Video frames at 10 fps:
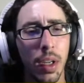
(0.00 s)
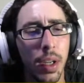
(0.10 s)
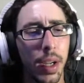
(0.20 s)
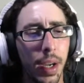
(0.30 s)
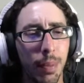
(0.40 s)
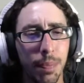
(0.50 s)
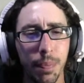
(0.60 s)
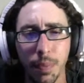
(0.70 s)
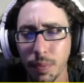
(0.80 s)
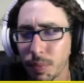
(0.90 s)
So
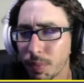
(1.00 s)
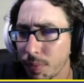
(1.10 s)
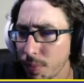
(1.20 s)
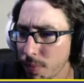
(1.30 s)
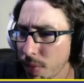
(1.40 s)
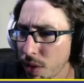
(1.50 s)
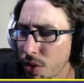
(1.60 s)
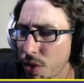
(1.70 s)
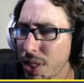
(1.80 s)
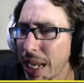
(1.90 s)

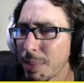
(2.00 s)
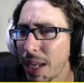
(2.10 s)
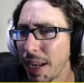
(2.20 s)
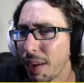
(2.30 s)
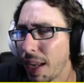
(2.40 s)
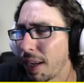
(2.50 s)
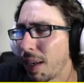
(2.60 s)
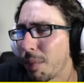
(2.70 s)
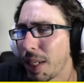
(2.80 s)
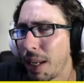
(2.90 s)
this game's not out yet. It
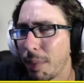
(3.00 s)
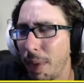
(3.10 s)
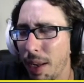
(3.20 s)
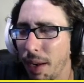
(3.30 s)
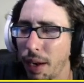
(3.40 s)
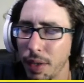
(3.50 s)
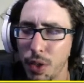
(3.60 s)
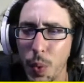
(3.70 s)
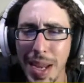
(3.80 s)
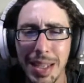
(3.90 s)
comes out in about 2
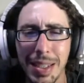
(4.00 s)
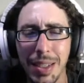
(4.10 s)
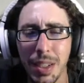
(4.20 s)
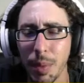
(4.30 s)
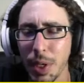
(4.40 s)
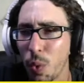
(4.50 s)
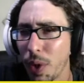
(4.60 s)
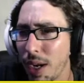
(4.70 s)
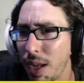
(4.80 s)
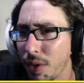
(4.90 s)
weeks. It's going to be
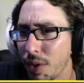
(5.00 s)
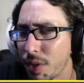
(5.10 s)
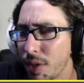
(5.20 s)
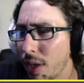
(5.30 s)
$20.